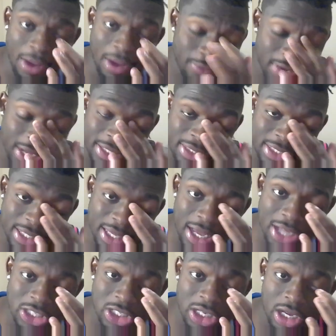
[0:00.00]
I feel like
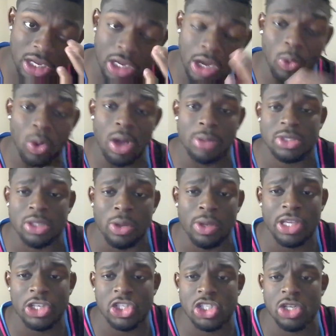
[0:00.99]
Deion trying to go up so he
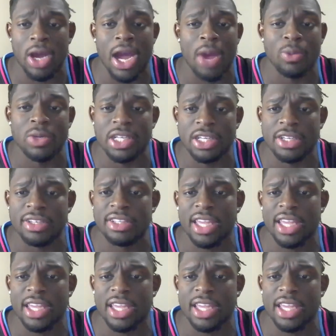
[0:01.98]
can show how really good